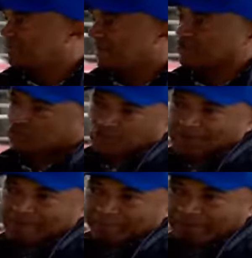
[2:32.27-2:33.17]
but also
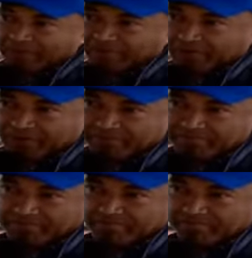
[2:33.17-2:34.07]
campaign for him.
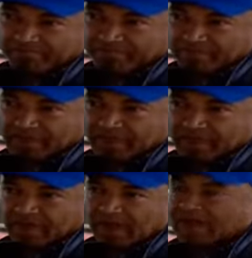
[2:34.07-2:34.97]

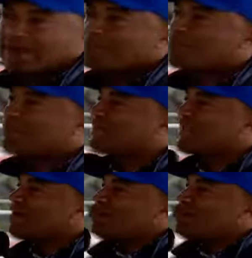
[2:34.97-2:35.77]
Namotige